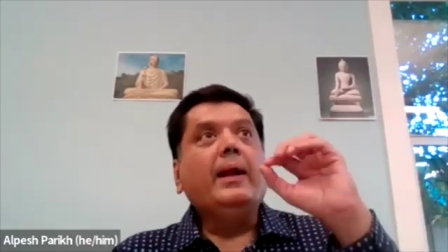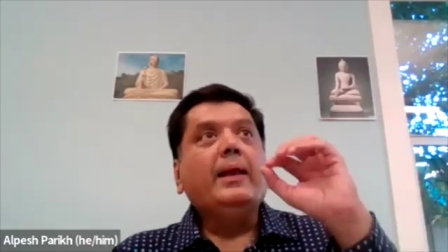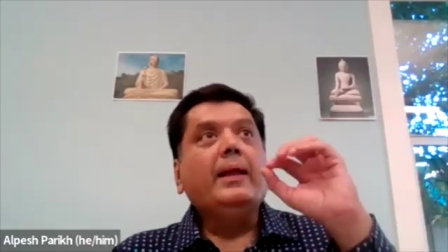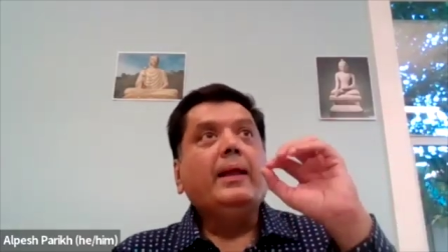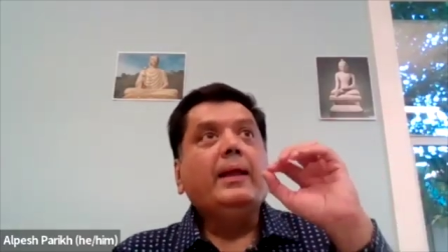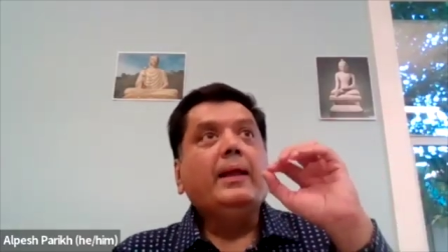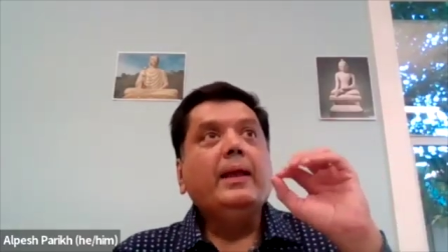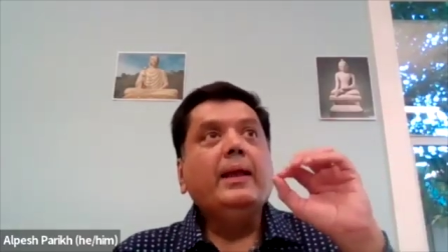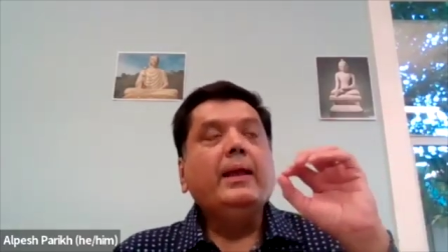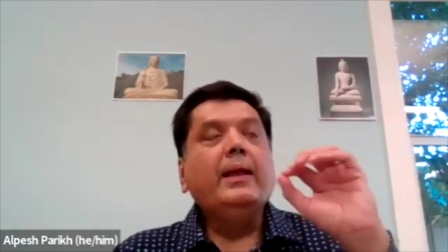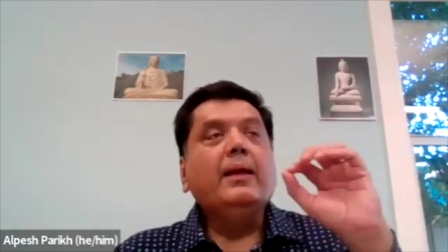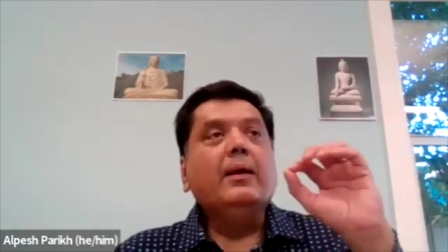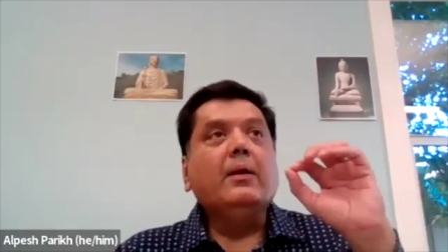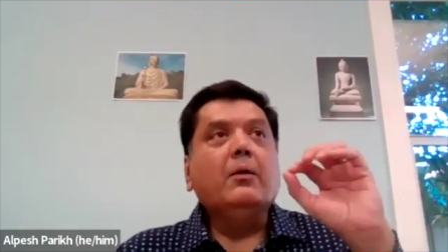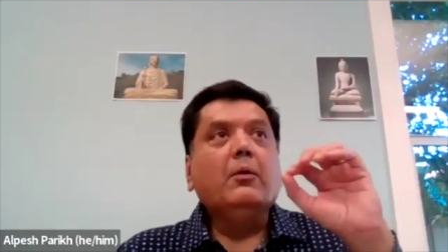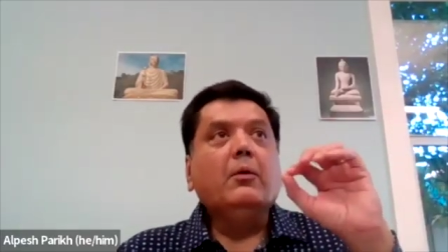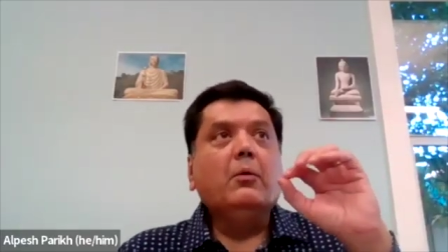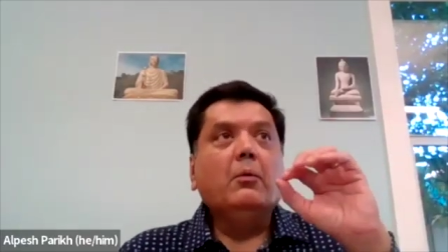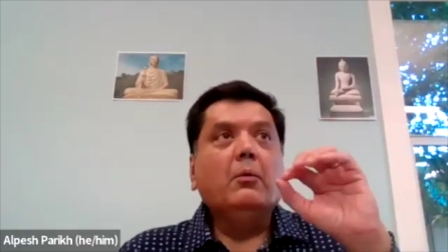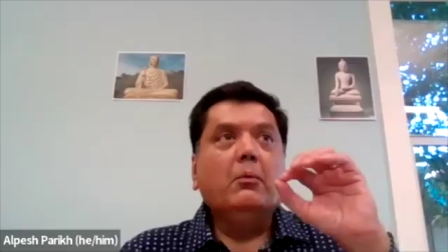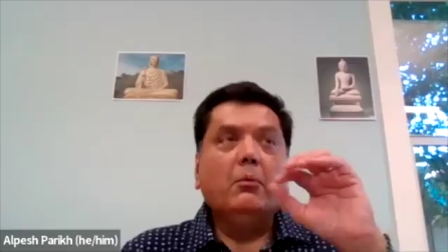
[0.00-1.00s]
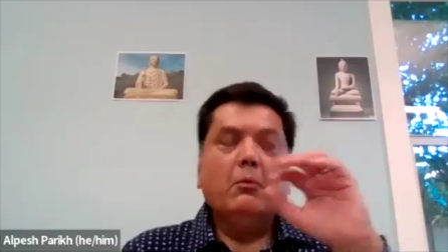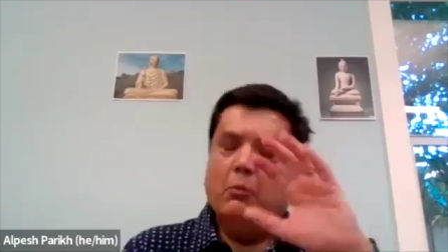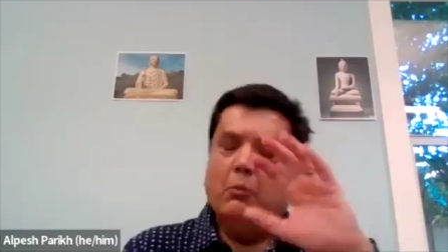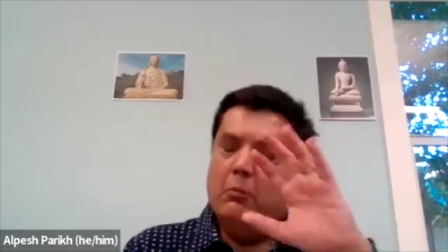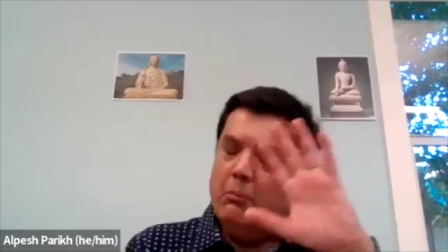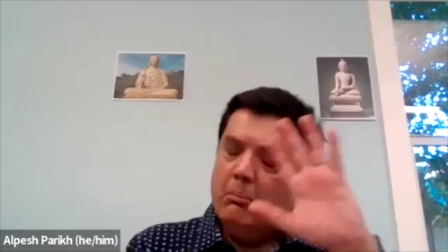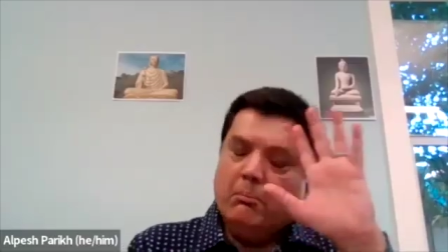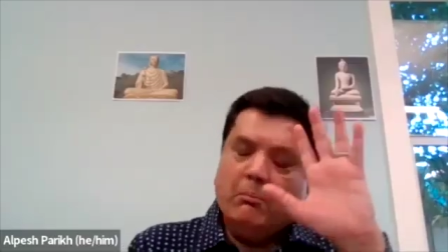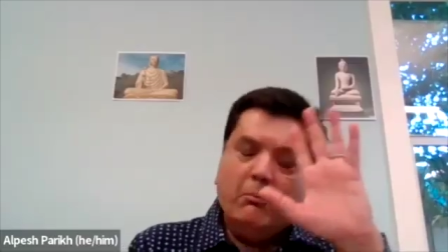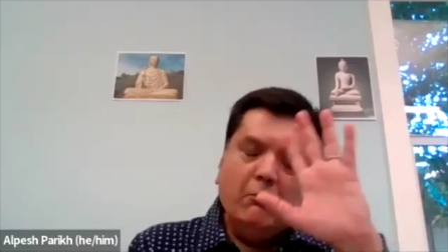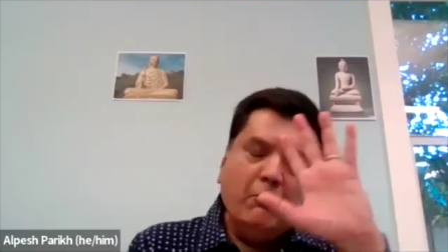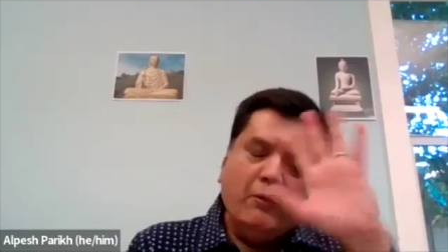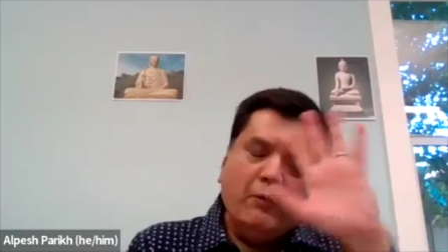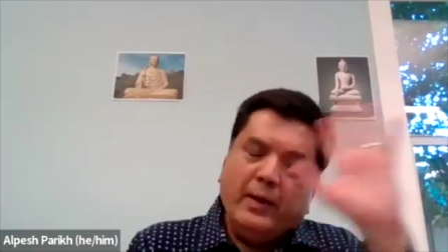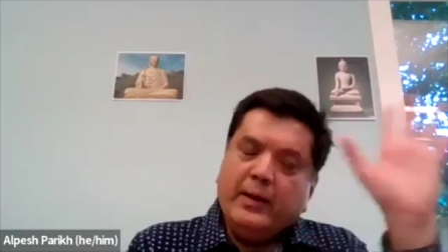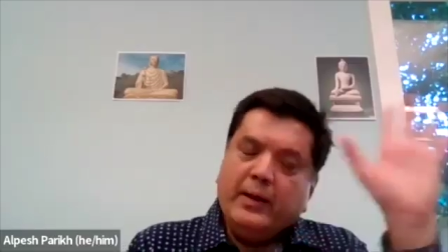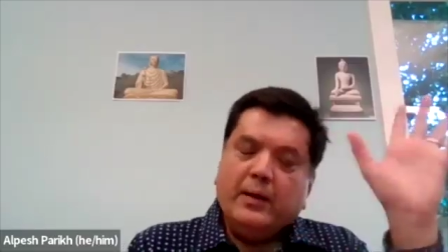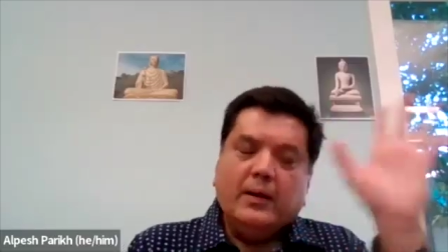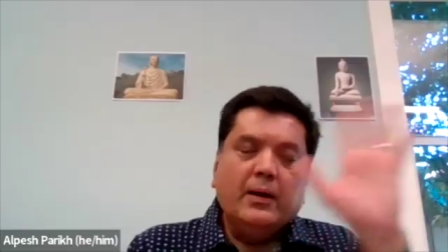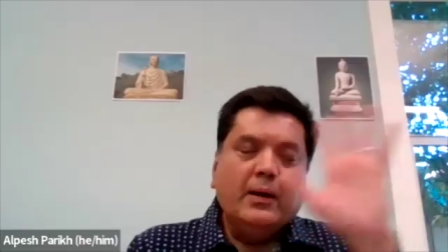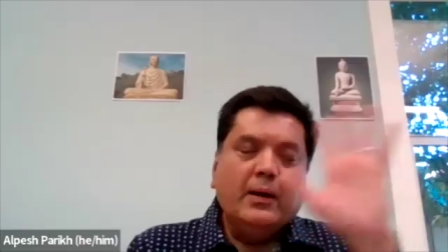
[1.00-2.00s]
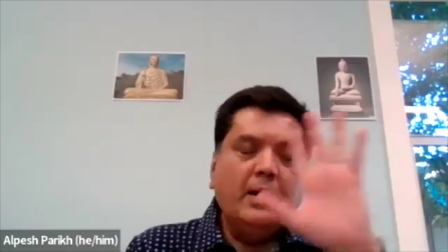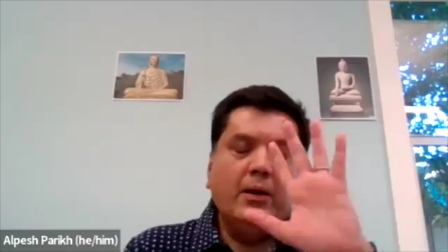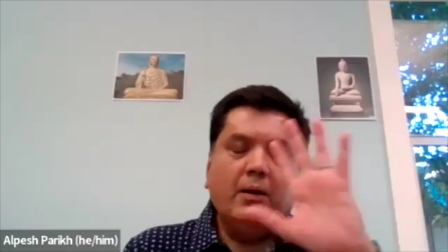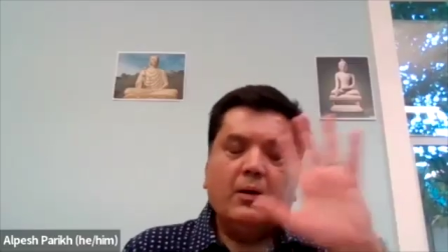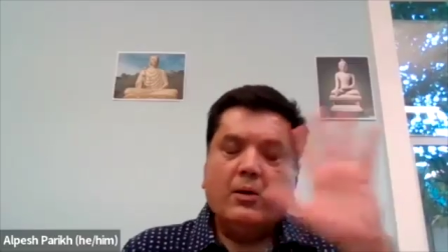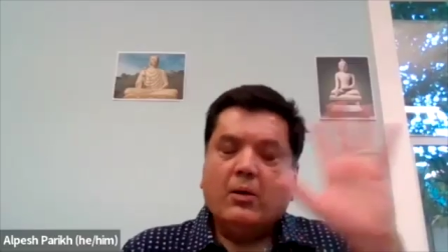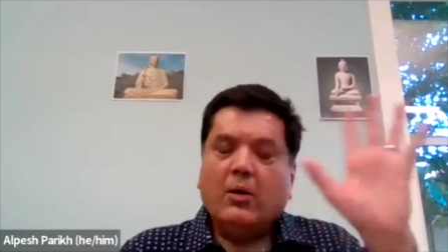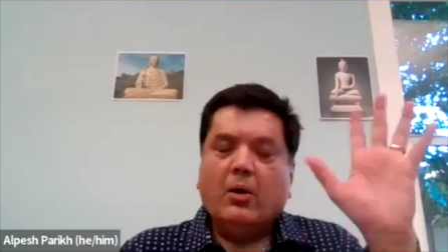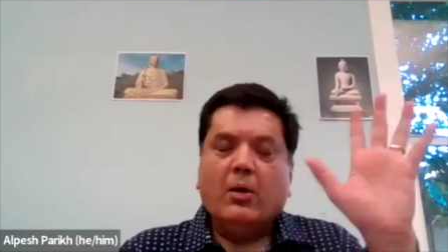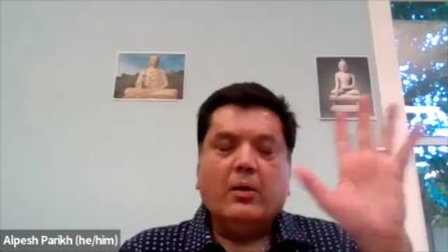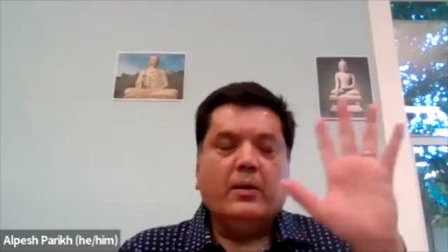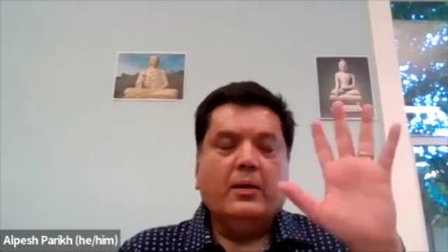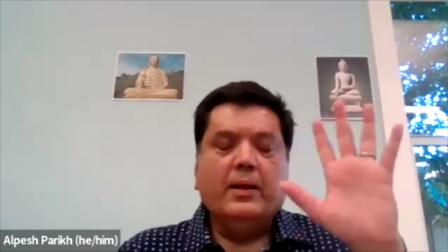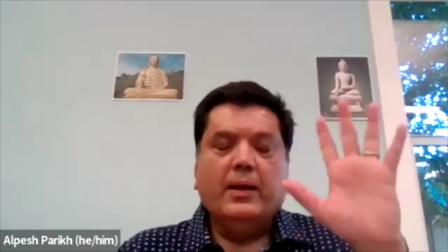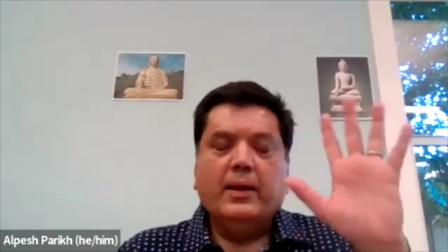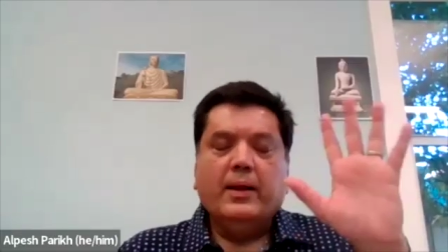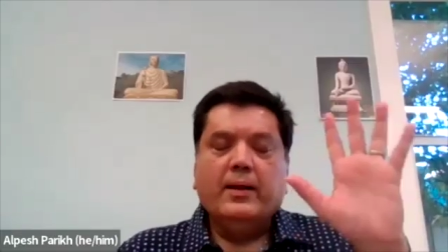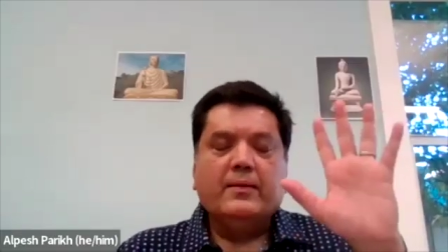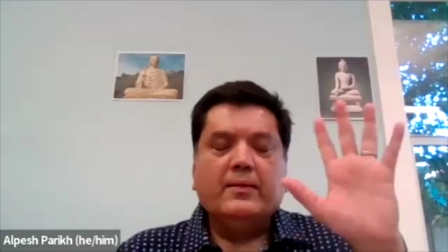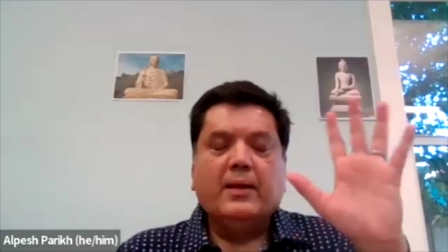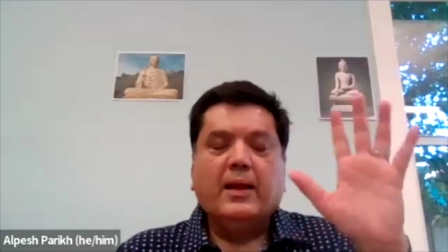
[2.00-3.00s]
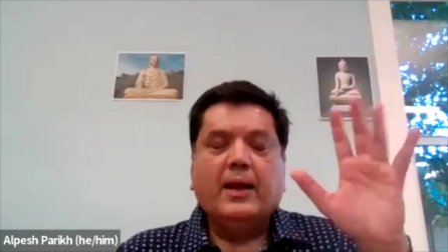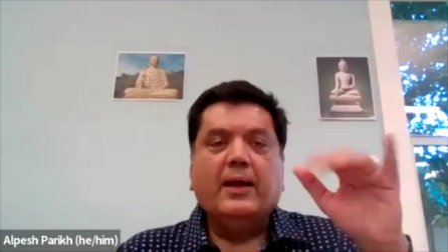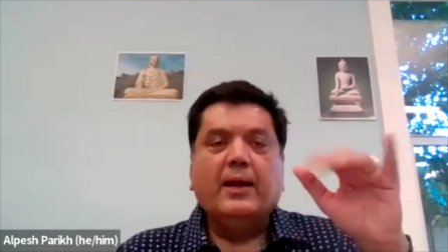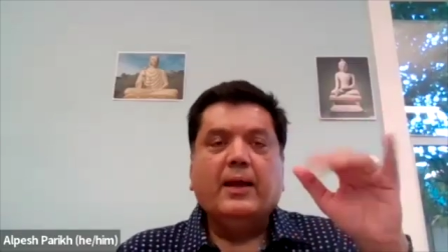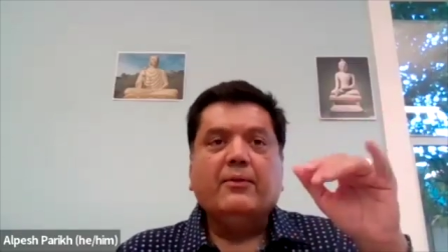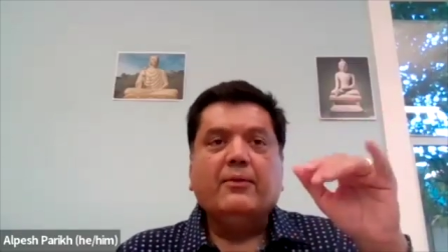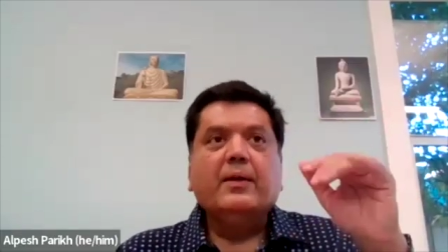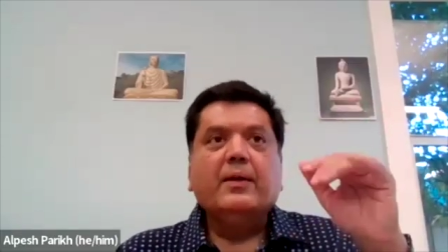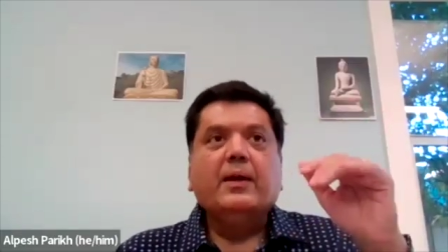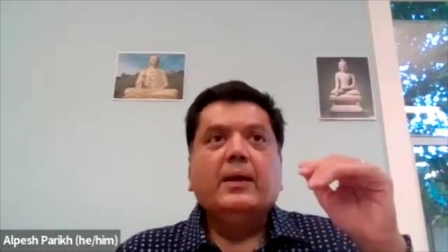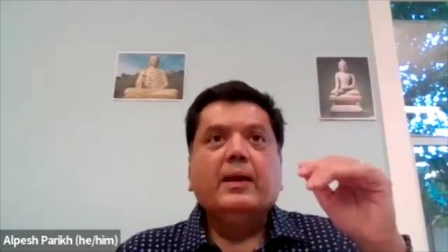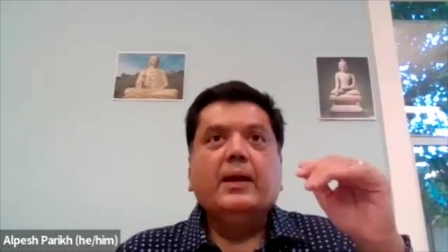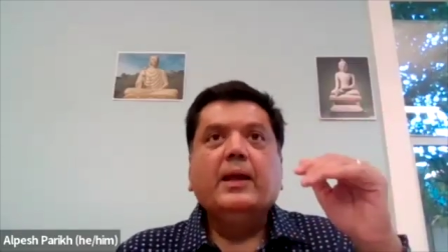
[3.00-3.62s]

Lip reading: And he, very earlier on in his life,